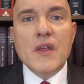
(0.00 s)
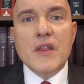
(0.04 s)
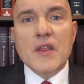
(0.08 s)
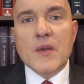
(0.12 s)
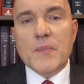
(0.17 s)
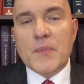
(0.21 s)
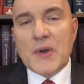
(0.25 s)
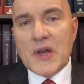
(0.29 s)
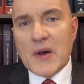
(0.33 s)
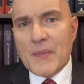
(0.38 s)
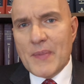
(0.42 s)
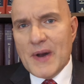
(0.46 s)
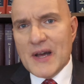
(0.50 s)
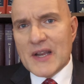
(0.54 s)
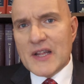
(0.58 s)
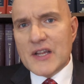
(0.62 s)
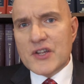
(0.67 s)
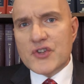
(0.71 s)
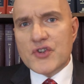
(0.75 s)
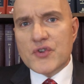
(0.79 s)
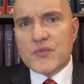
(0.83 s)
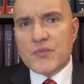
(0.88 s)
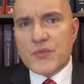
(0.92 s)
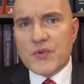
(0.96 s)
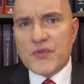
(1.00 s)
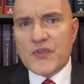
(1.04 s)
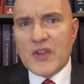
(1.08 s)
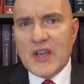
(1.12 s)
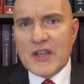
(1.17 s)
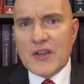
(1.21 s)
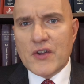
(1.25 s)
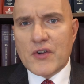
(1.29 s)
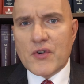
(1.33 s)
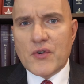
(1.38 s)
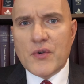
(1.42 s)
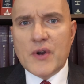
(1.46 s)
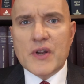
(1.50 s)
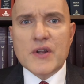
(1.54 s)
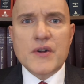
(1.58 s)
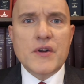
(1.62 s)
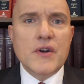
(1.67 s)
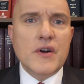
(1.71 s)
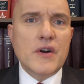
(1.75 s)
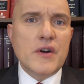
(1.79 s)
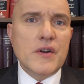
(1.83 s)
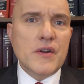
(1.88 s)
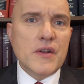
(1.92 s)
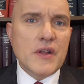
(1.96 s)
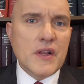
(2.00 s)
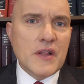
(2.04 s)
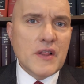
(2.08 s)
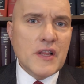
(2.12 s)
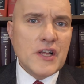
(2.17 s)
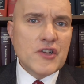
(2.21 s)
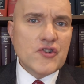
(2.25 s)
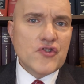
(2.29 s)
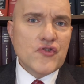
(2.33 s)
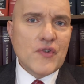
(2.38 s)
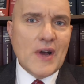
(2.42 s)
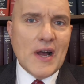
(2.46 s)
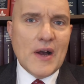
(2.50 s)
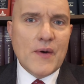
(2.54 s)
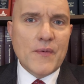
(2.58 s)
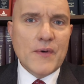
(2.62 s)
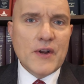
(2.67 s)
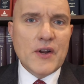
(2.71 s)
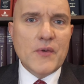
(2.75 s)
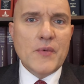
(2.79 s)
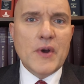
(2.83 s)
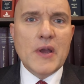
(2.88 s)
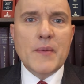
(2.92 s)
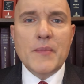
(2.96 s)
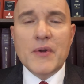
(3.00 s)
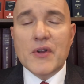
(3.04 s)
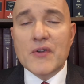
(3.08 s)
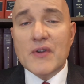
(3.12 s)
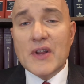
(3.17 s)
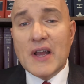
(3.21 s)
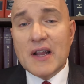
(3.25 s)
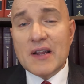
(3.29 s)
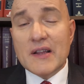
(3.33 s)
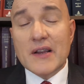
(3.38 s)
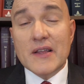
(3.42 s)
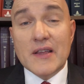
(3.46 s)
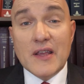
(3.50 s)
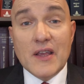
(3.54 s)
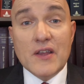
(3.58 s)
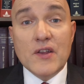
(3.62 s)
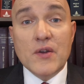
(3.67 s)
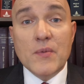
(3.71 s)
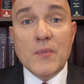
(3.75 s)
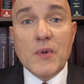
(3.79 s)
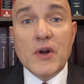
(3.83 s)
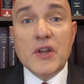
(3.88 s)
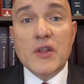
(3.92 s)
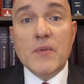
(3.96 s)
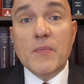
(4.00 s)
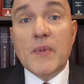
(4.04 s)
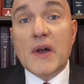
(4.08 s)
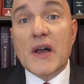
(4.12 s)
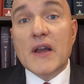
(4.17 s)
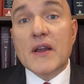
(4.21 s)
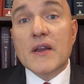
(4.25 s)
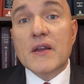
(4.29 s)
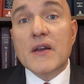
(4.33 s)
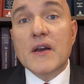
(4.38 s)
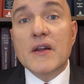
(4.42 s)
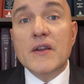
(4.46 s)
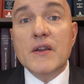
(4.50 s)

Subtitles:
The bail bond agent will take your credit card and let you out right away, but you're not going to get your money back.